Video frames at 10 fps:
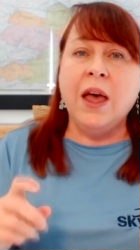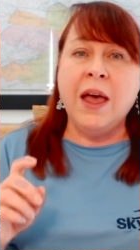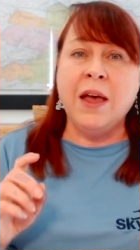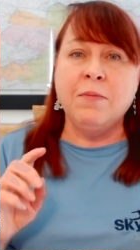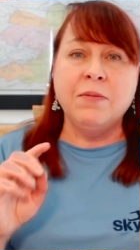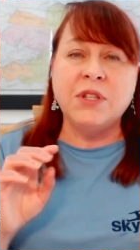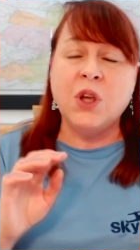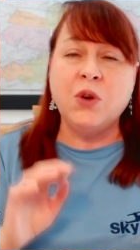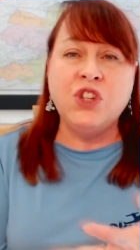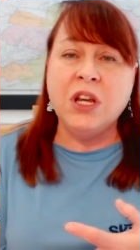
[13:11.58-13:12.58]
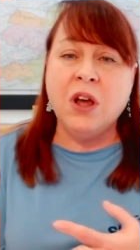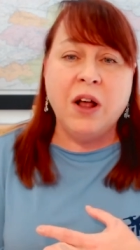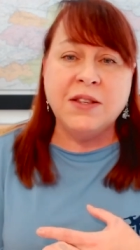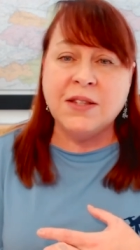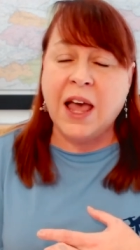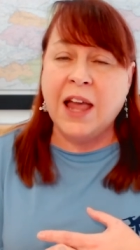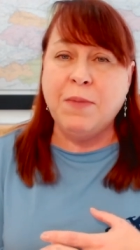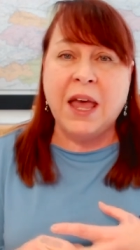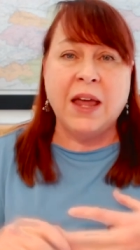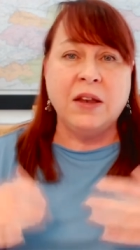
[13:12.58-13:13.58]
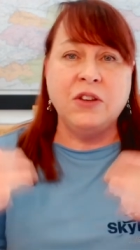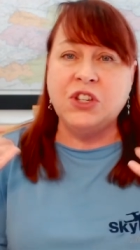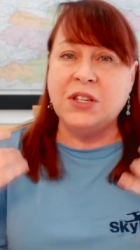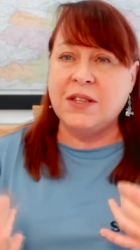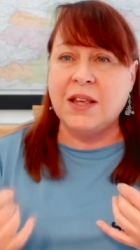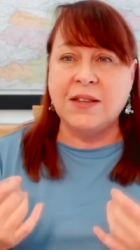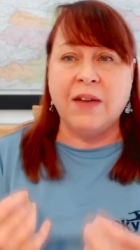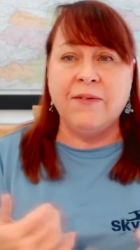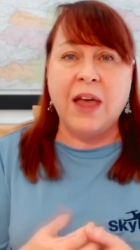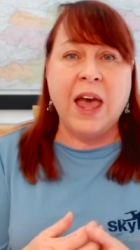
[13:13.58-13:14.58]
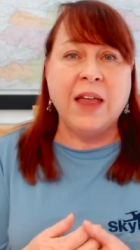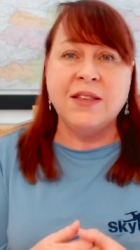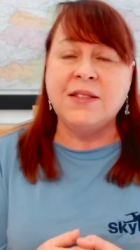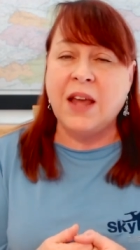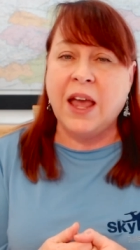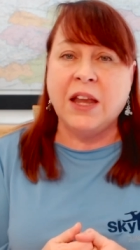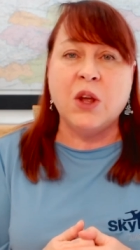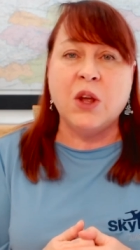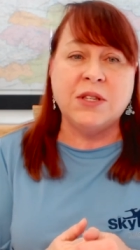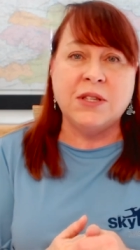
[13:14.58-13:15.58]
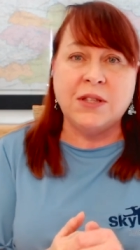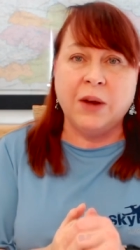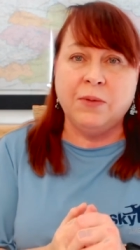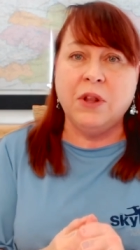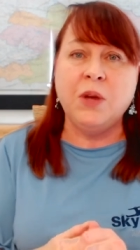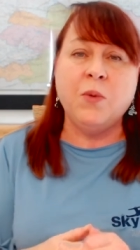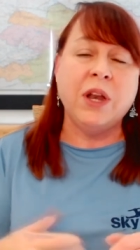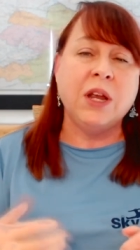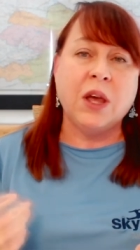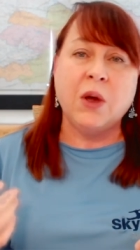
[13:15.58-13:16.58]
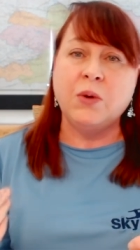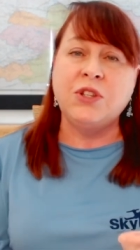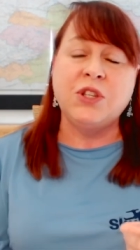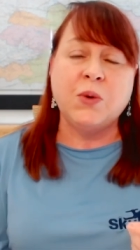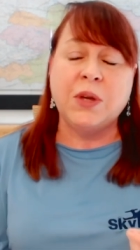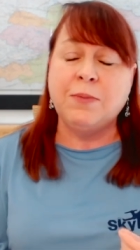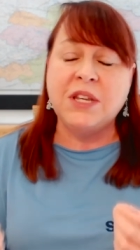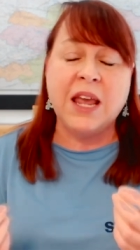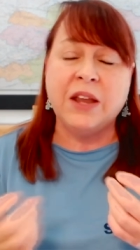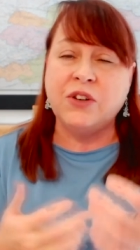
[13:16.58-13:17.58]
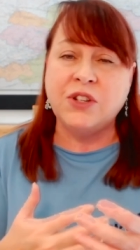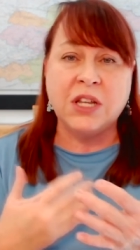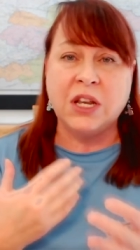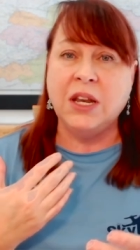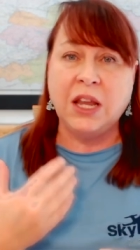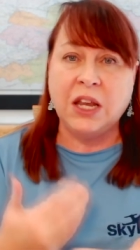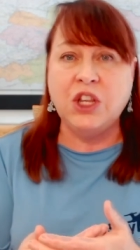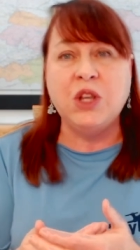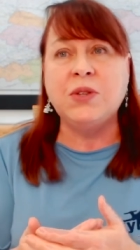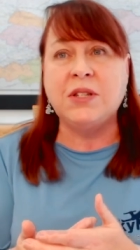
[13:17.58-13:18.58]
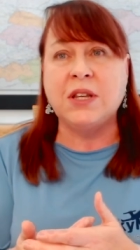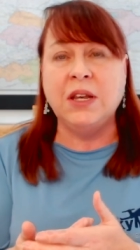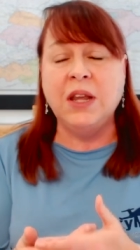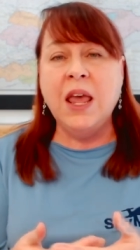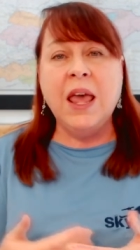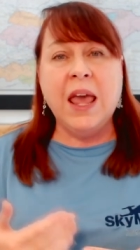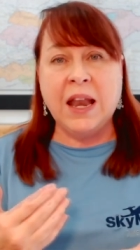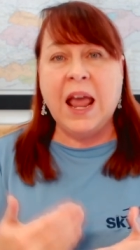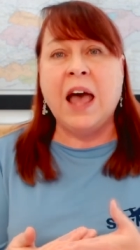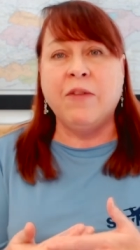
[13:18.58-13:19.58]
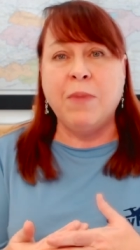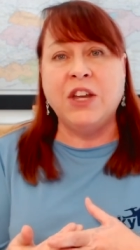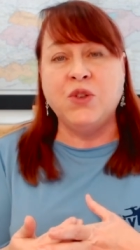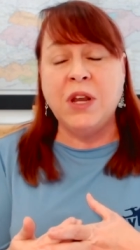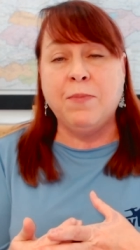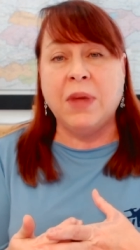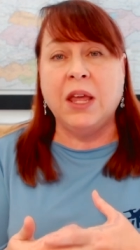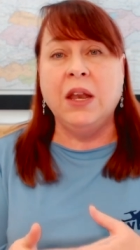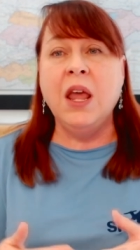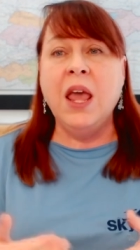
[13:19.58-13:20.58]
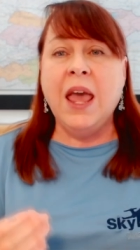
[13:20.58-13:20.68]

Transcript: Um, so she calls SkyMed. She says, I've had this diagnosis. I really want to go to M D Anderson in Houston and have my treatment.